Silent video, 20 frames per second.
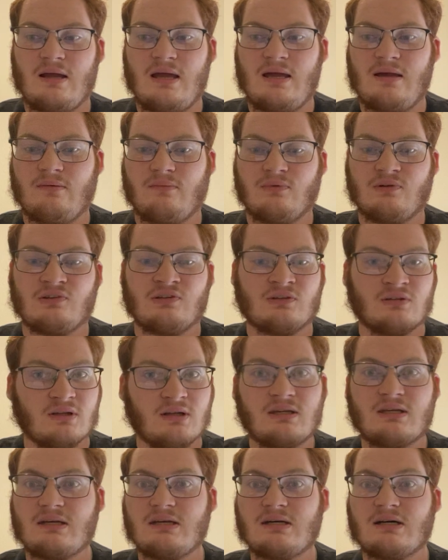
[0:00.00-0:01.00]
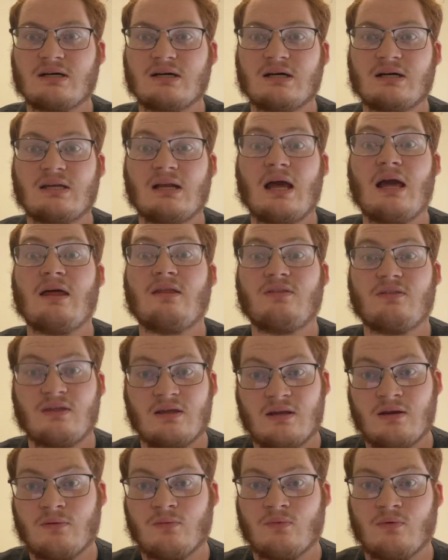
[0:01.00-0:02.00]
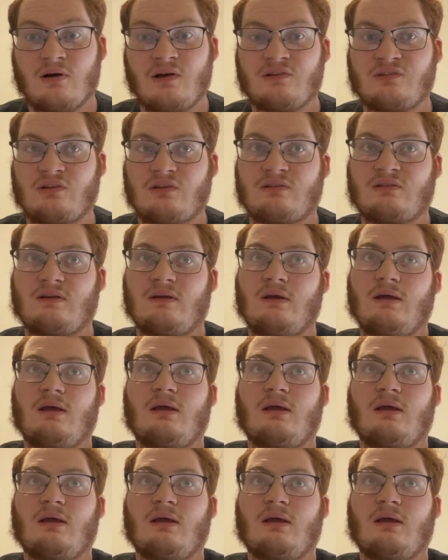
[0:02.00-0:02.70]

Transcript: It was looking good, and then it wasn't.